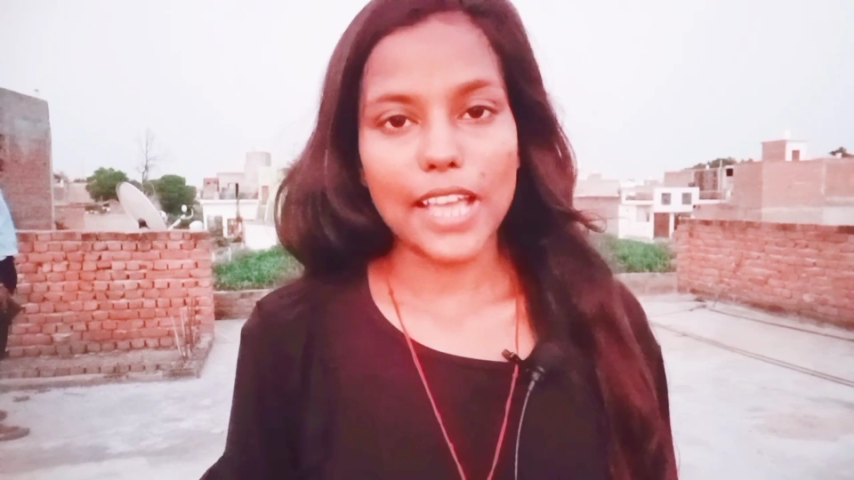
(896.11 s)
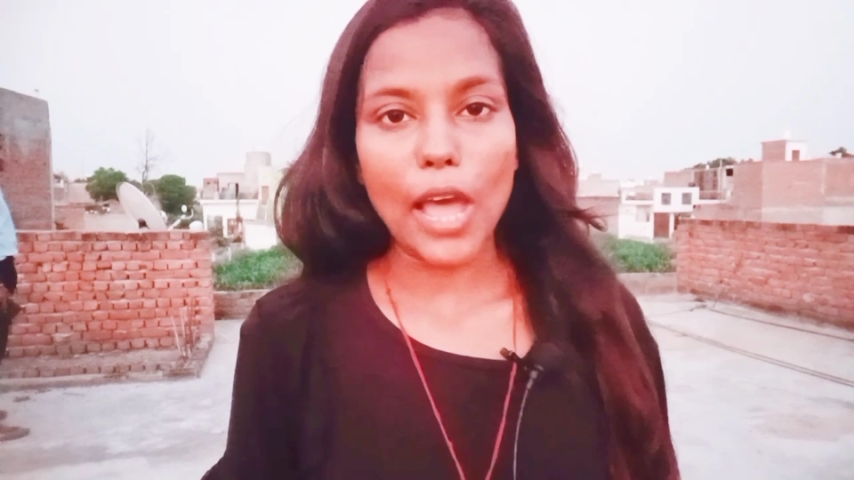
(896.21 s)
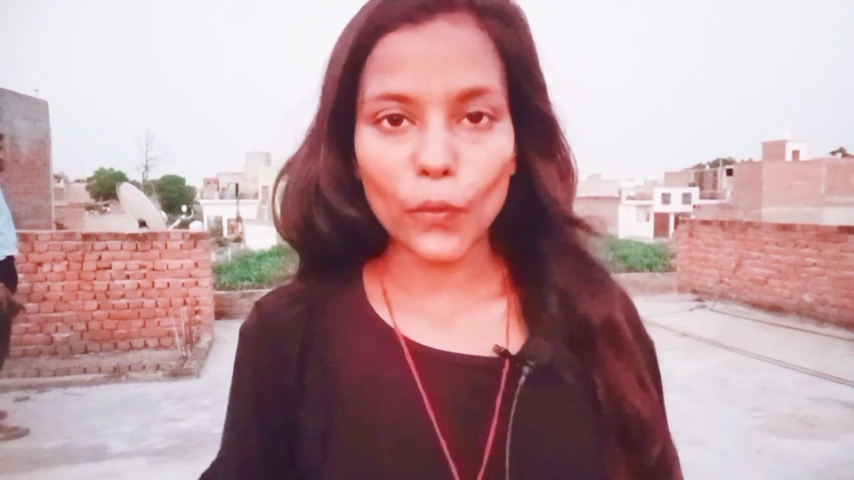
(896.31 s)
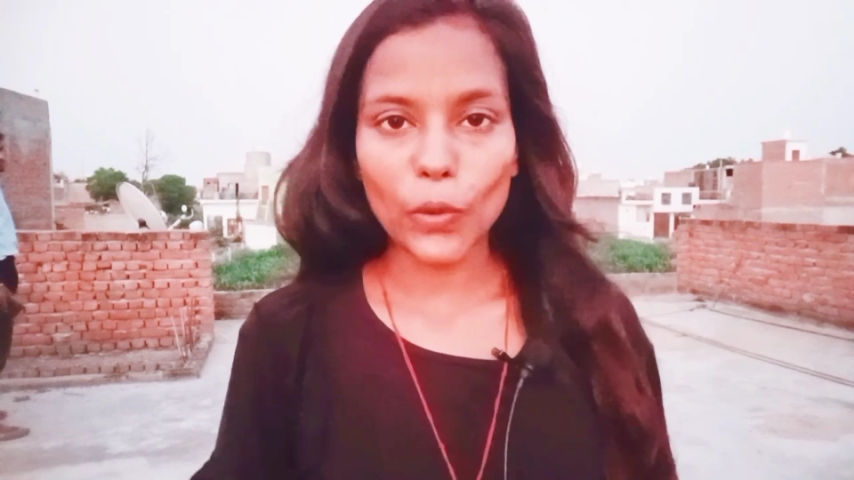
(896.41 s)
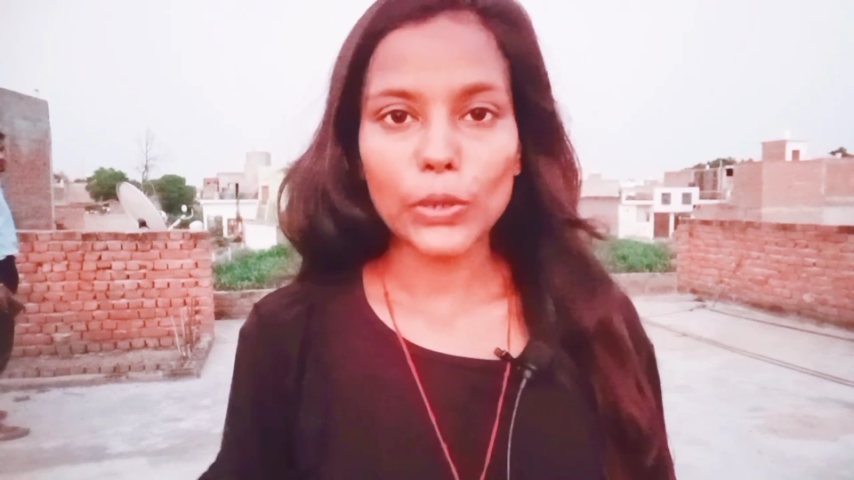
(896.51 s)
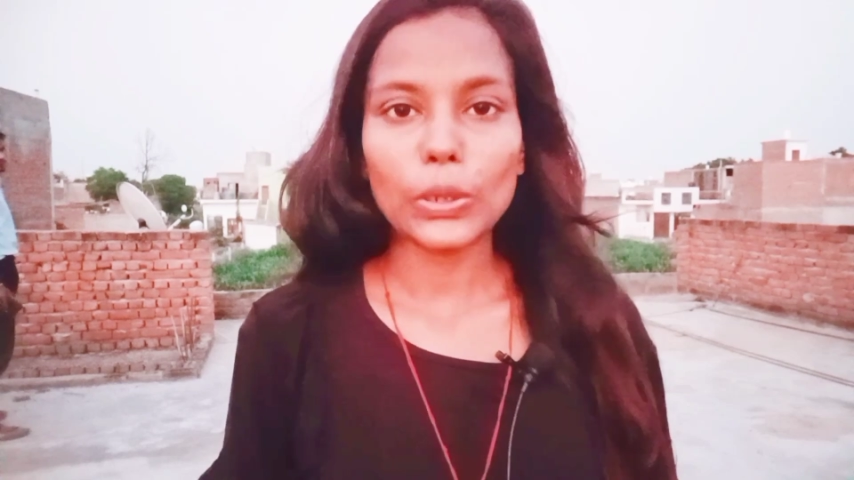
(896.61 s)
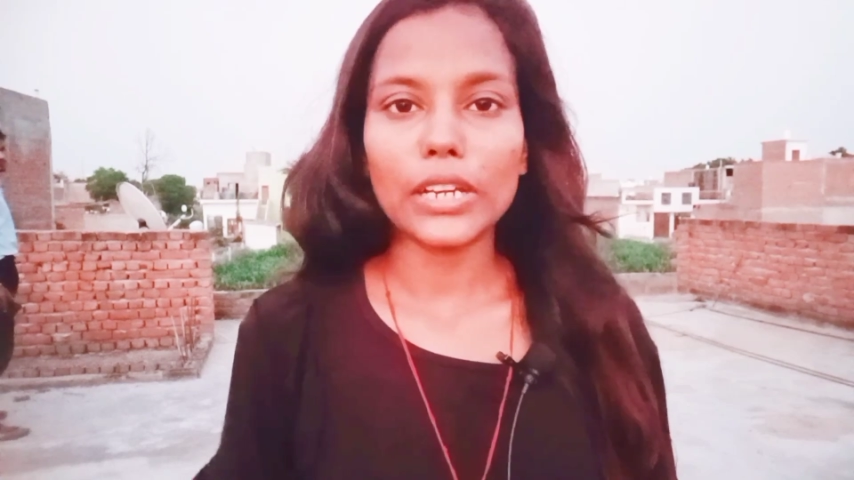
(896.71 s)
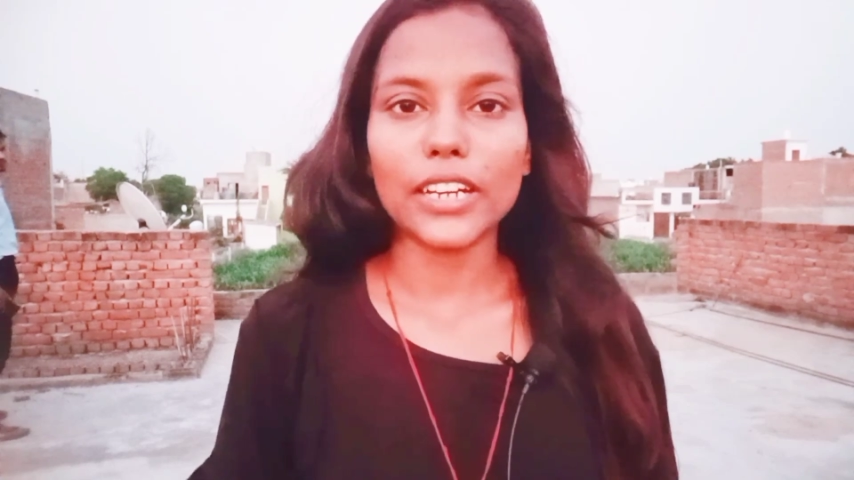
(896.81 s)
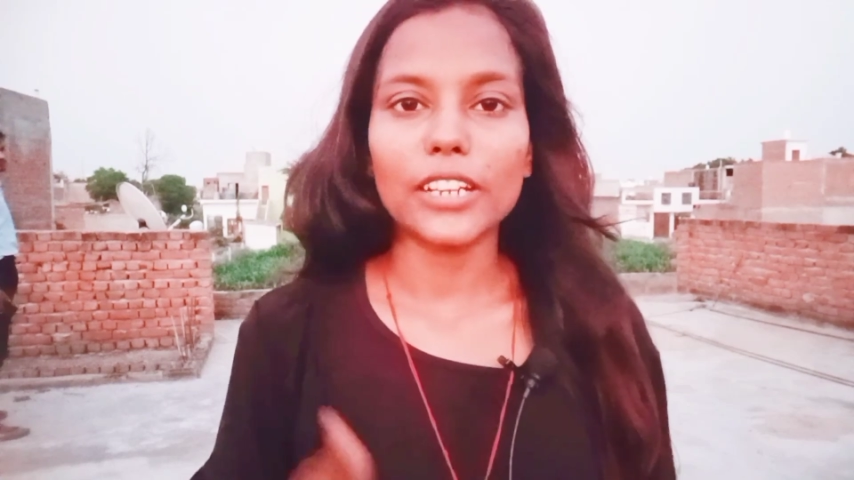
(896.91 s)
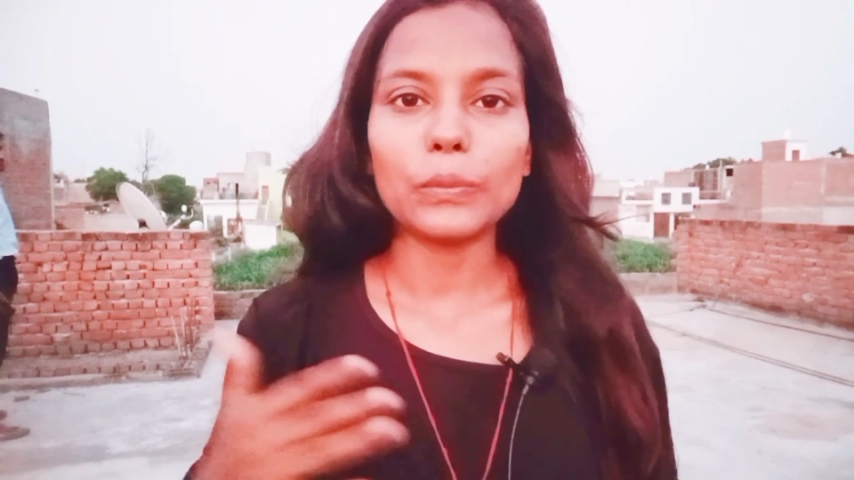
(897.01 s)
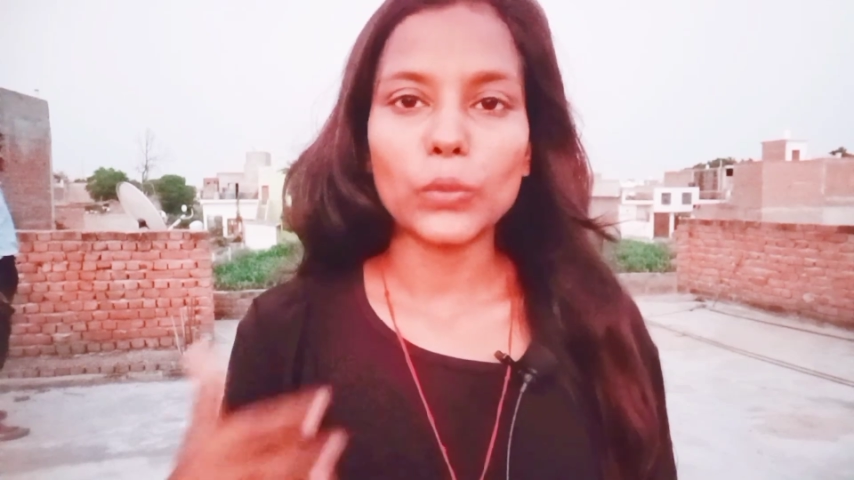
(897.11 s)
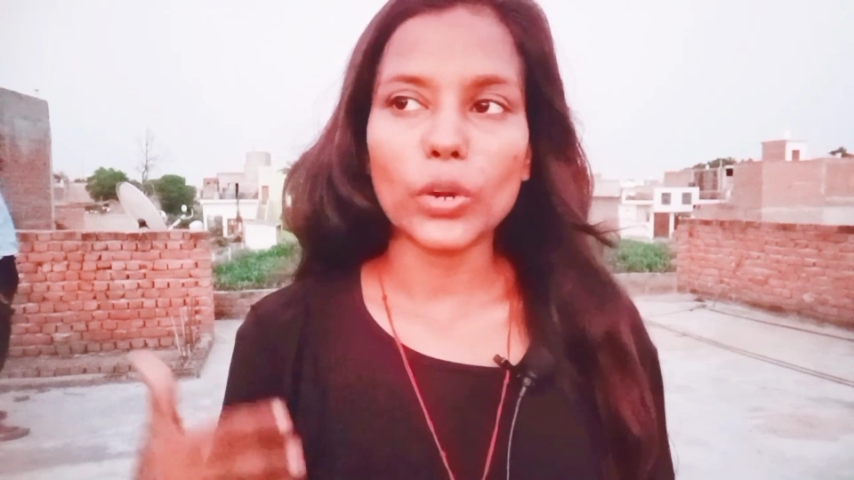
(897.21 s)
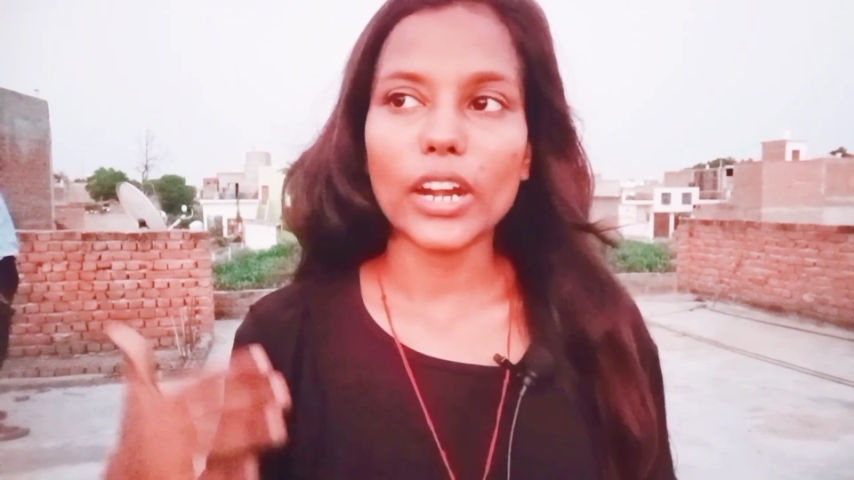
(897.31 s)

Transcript: I want to learn more